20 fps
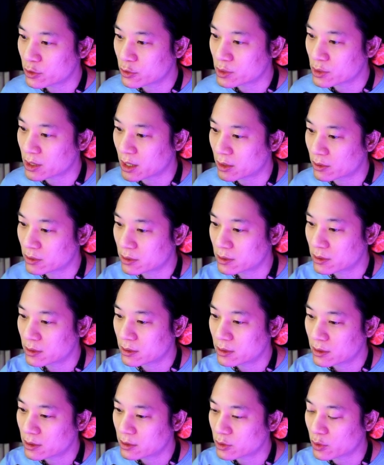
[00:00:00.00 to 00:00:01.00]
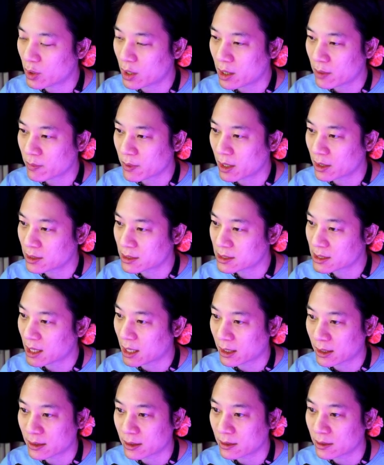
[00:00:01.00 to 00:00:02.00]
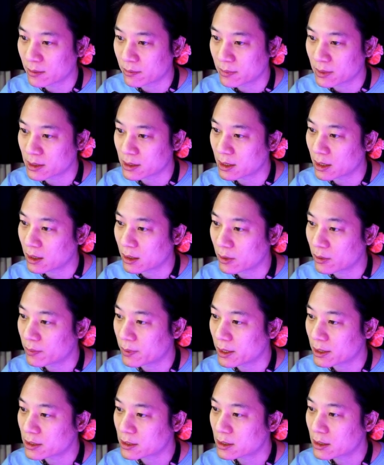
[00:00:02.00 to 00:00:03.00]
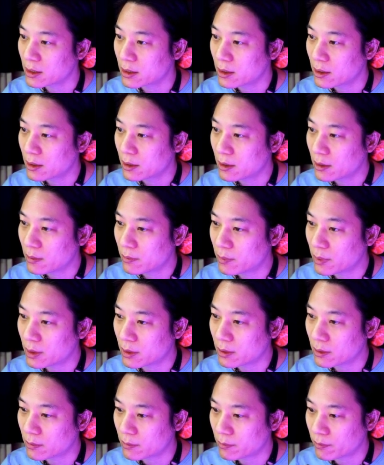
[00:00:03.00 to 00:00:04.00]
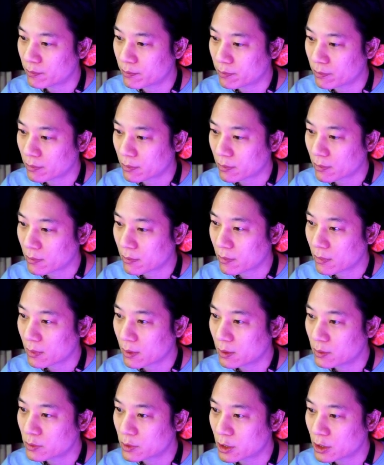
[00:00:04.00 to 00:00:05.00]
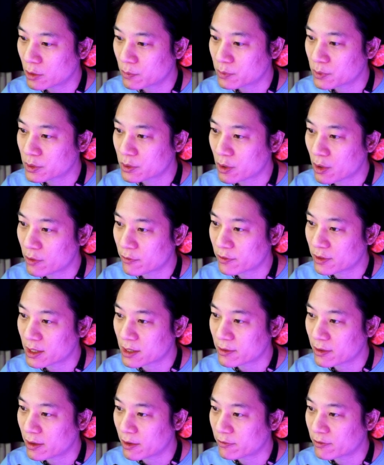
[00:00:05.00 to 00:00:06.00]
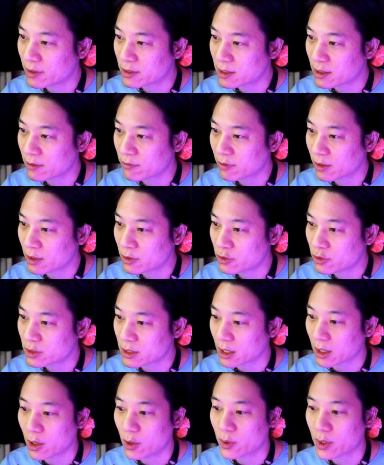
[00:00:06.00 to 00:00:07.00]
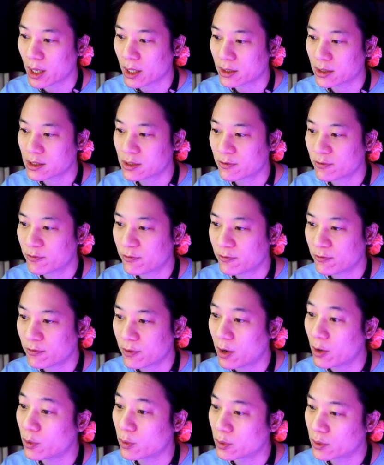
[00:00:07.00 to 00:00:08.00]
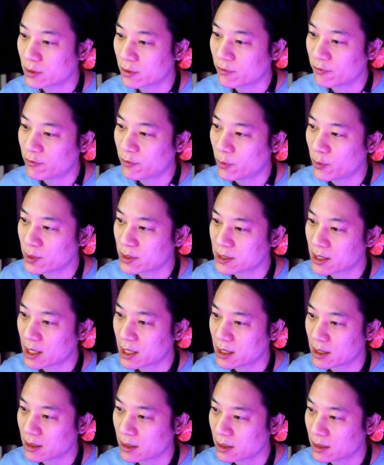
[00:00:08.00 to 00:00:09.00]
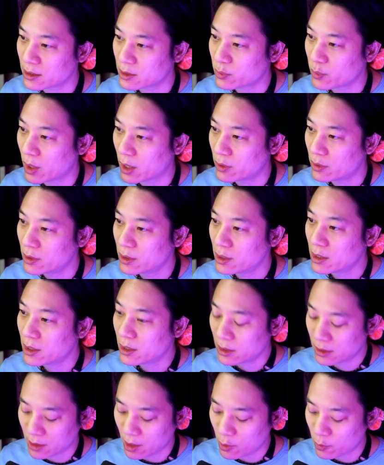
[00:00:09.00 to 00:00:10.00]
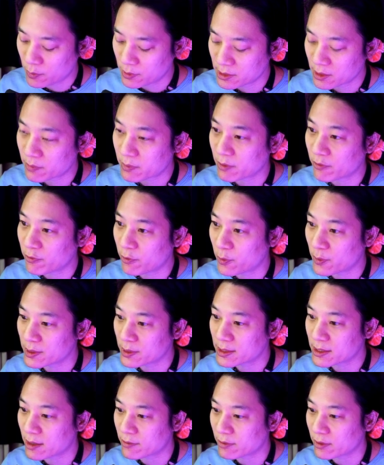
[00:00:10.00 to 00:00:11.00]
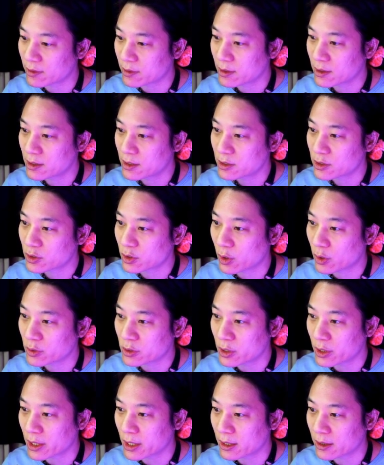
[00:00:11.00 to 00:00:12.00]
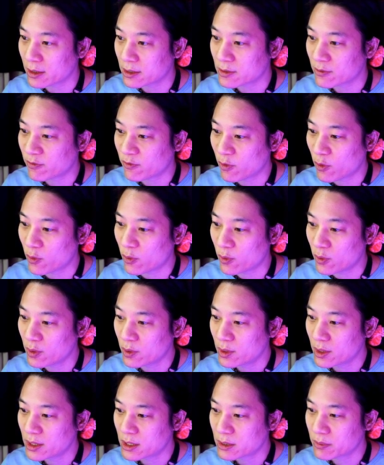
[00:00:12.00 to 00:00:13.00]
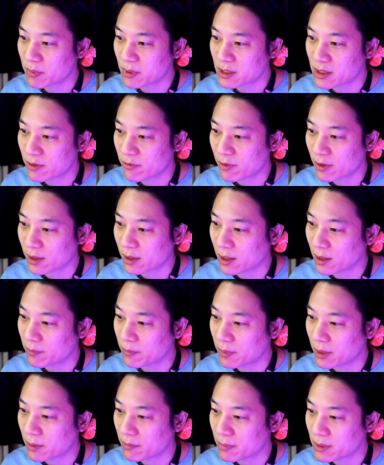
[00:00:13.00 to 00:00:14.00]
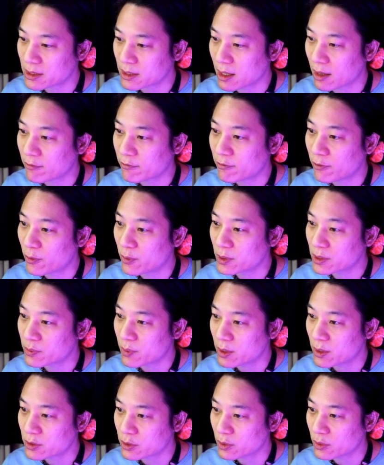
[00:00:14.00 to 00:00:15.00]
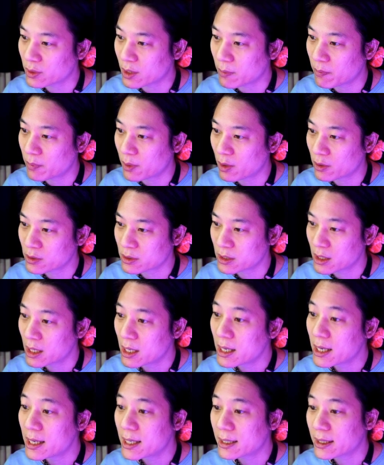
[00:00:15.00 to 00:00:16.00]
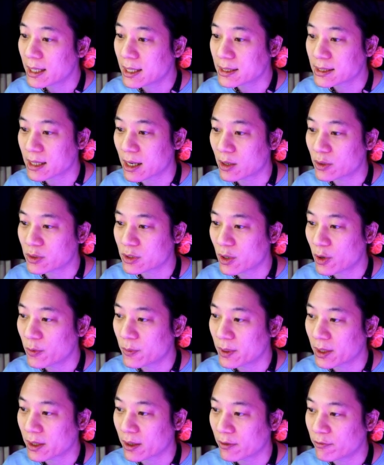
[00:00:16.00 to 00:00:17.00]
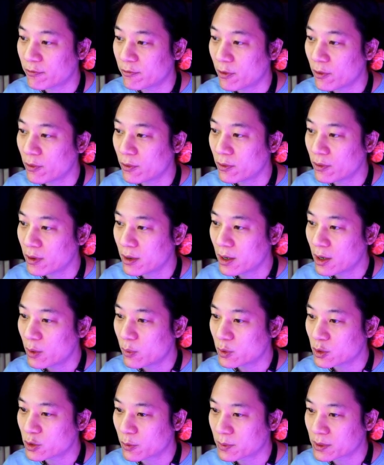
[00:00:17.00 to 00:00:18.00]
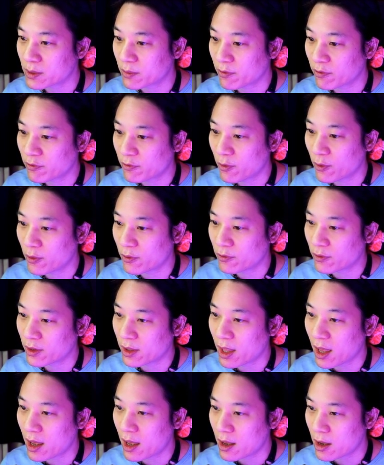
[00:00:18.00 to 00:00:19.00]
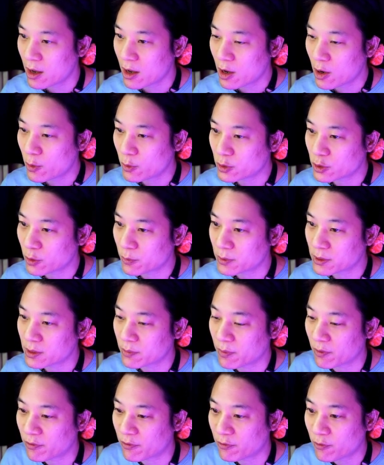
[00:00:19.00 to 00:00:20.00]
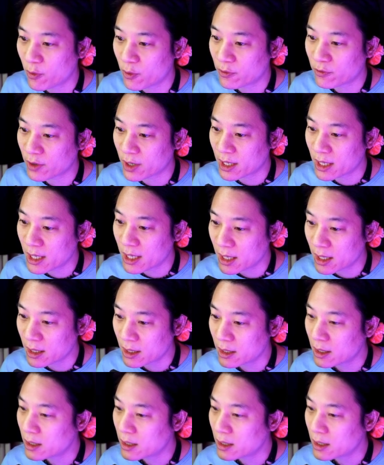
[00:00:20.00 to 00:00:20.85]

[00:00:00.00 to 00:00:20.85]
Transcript: cells. So I am kind of scanning the numbers a little bit. But I'm trying to observe if there's anything interesting. Okay, the 4 is here as well. That opens up the 4 and 7. So I was looking at this 4 specifically, but I missed that 4 as well. So that blocks these cells, opening a 4, which opens up a 4 over there, which opens up a 4 over here,